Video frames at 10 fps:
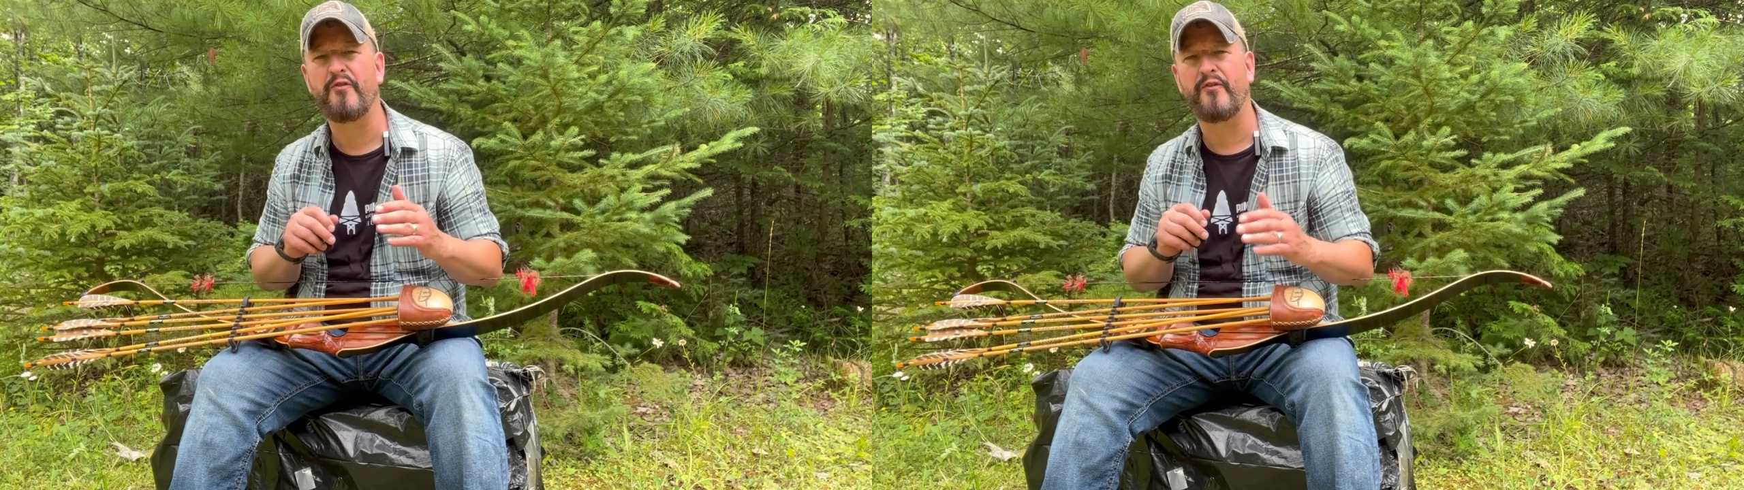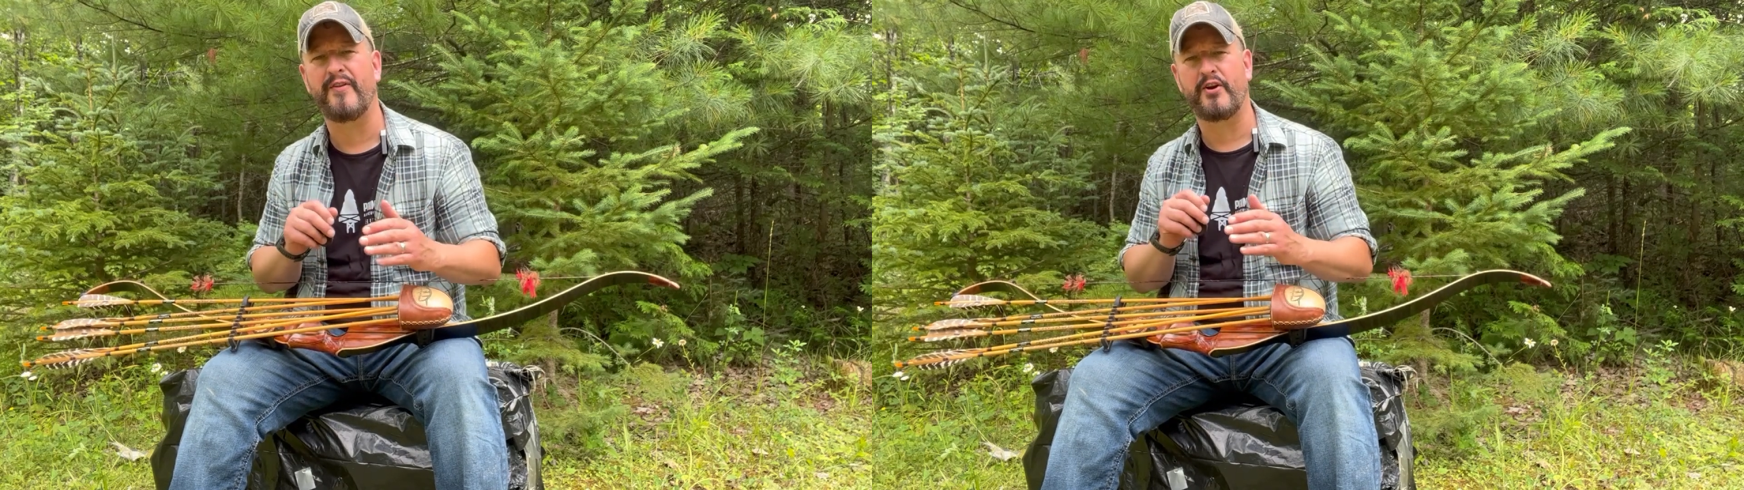
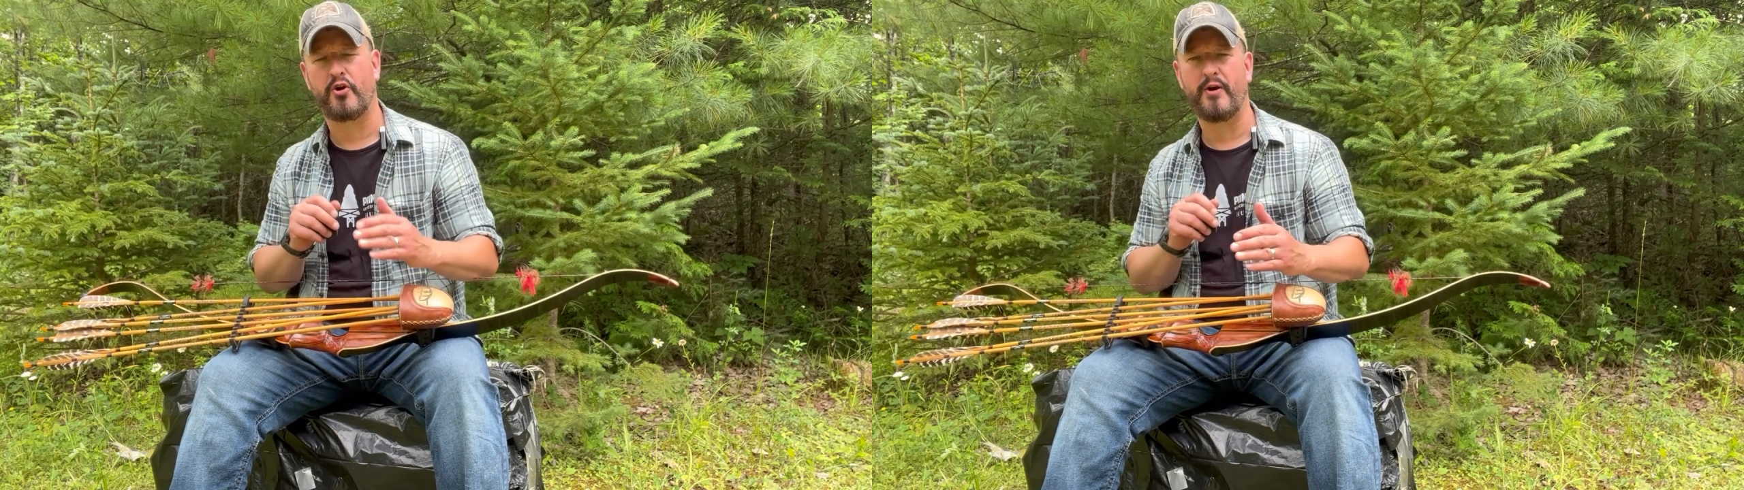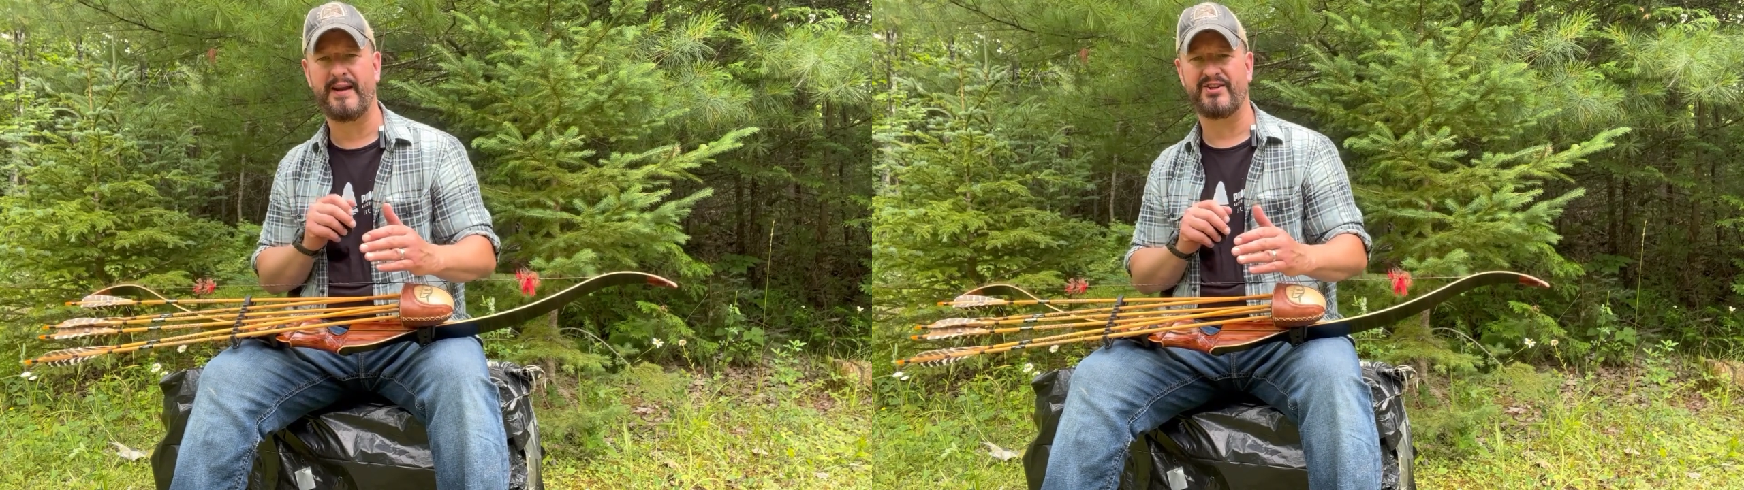for the
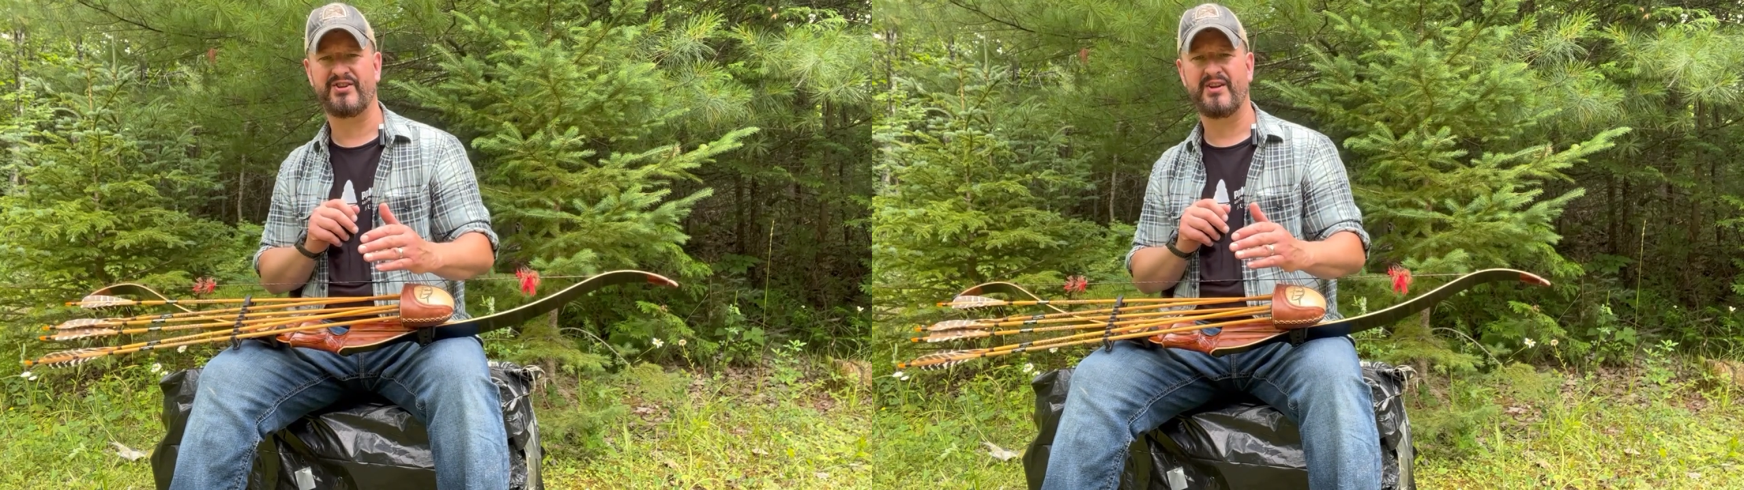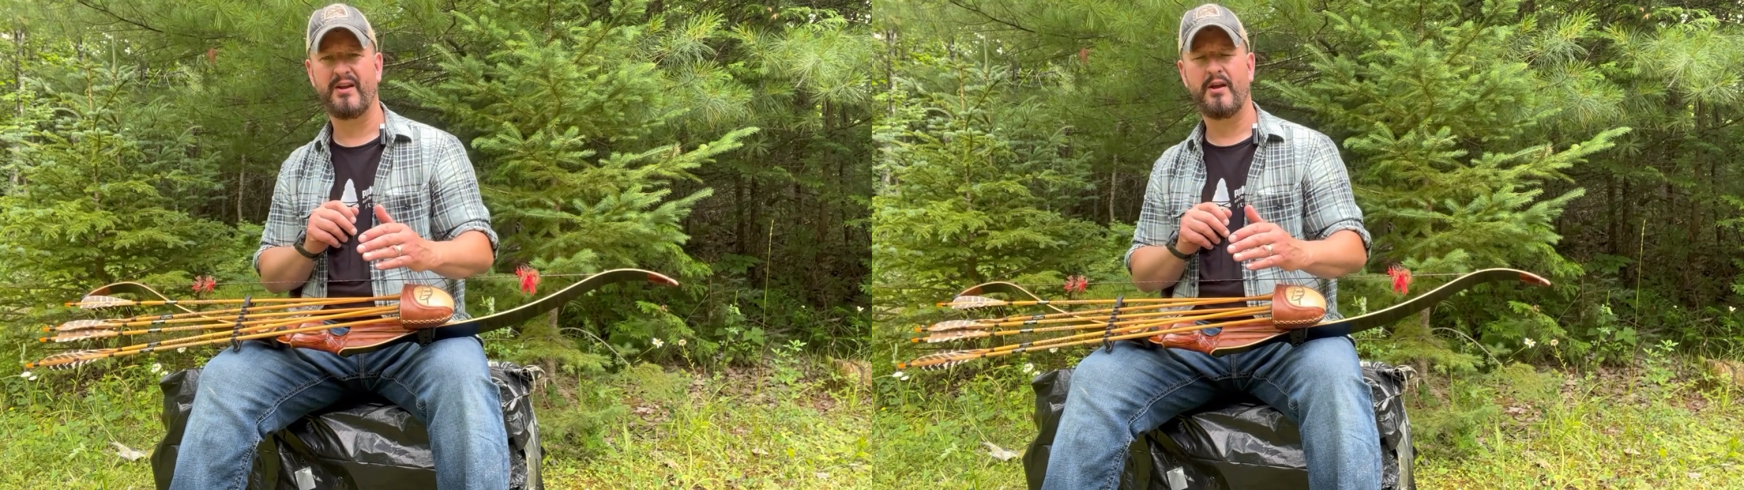crease.